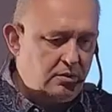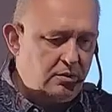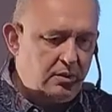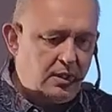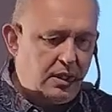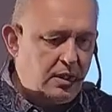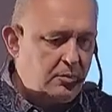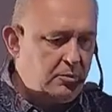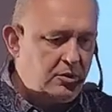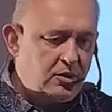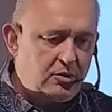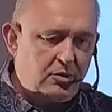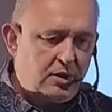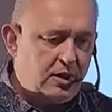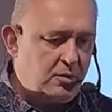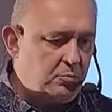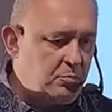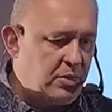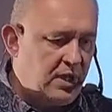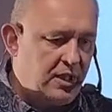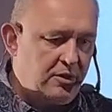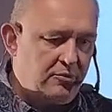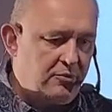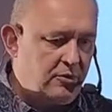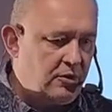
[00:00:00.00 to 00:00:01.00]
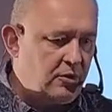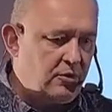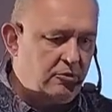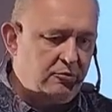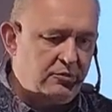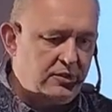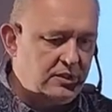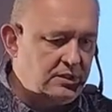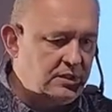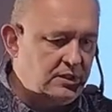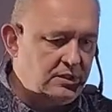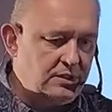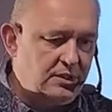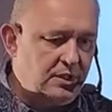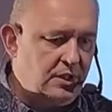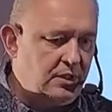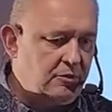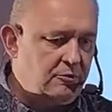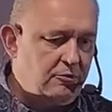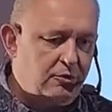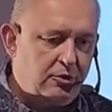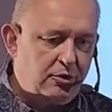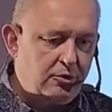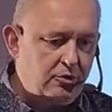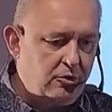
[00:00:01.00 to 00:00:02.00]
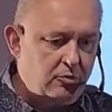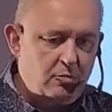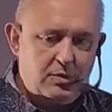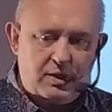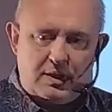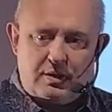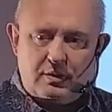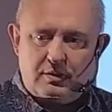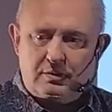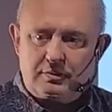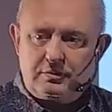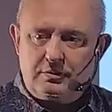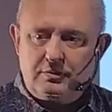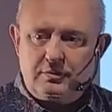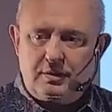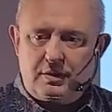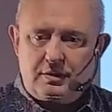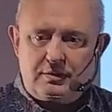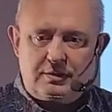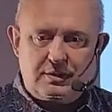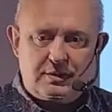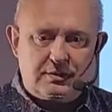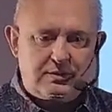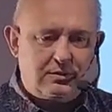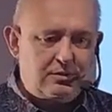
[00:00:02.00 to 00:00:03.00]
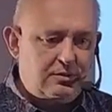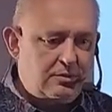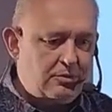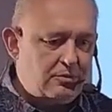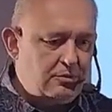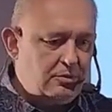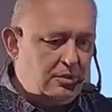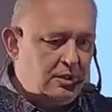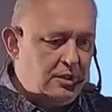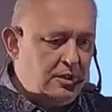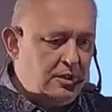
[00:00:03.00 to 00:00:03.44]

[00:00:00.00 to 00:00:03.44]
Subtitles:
I'm not going to pay for offices here for you, because you are just, you know,